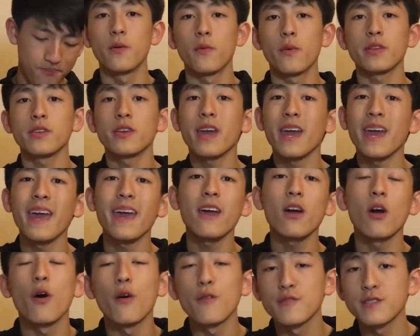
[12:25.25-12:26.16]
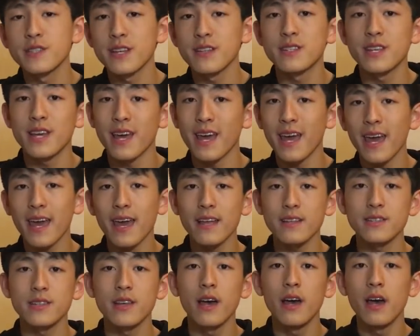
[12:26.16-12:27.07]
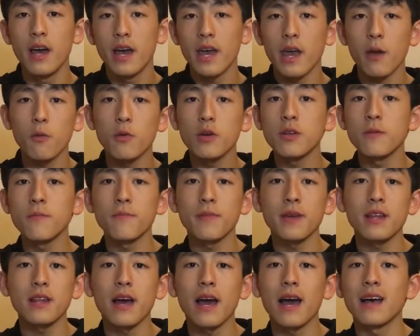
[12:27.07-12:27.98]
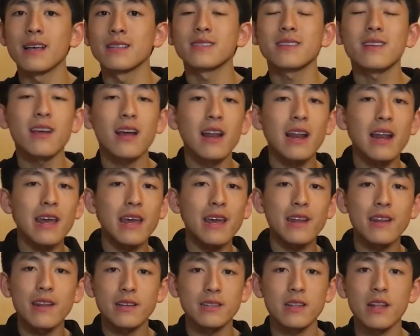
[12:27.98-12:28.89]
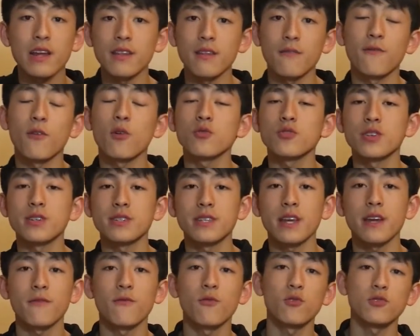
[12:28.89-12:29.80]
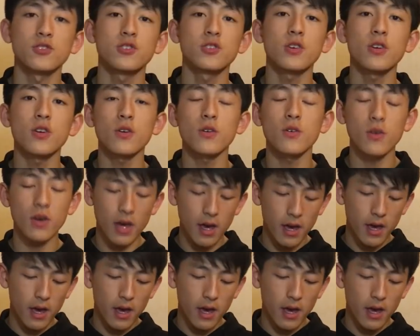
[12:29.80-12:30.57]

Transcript: When you hit off-center hits, it wouldn't be as clean as like the Voltric Z Force 2.